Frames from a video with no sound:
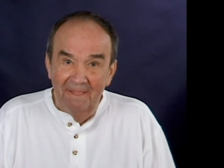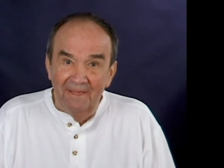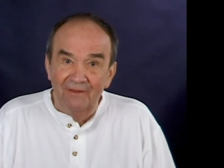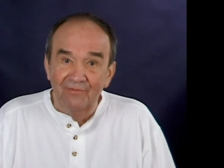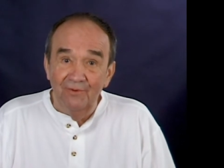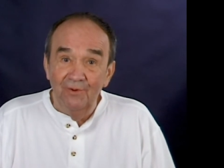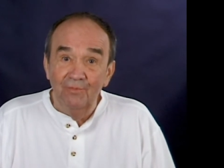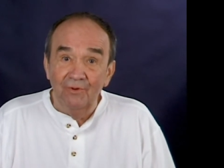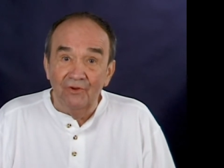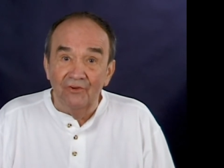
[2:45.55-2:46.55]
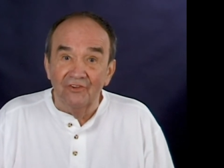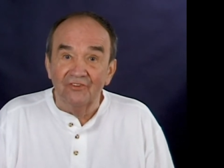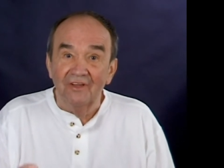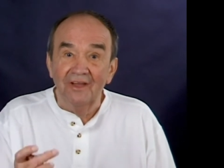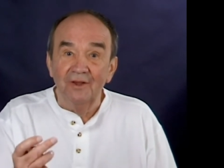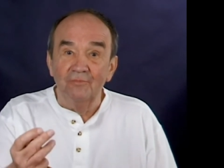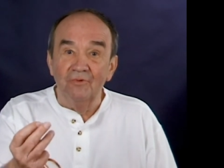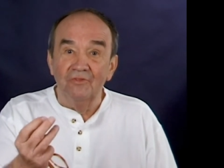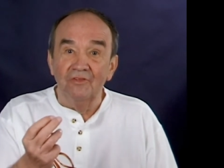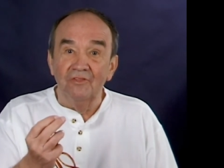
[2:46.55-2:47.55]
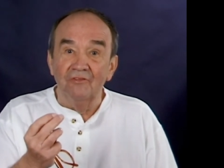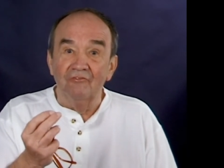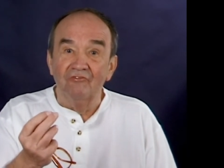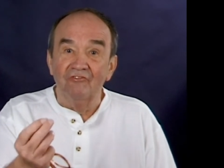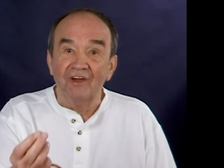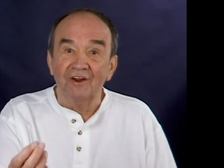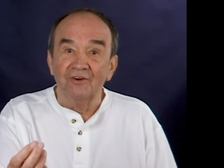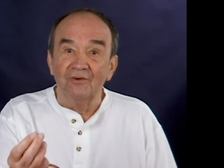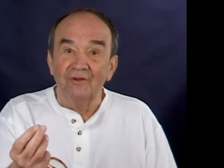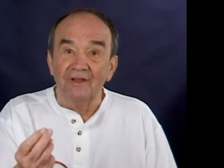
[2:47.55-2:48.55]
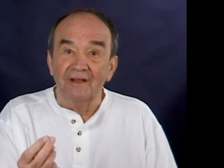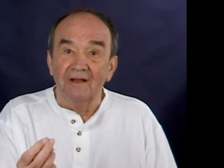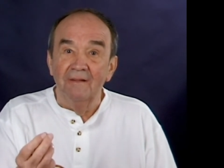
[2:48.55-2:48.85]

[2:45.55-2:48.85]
if you will decide within the factoring